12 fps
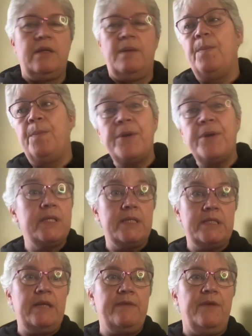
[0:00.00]
about
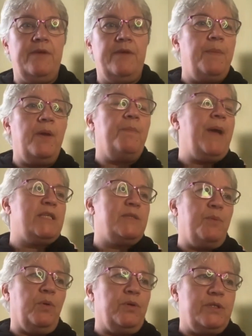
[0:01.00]
prisons, even about
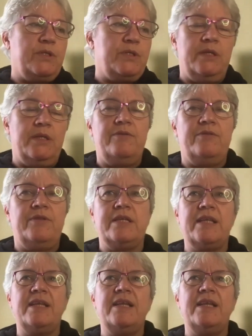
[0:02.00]
passports and things.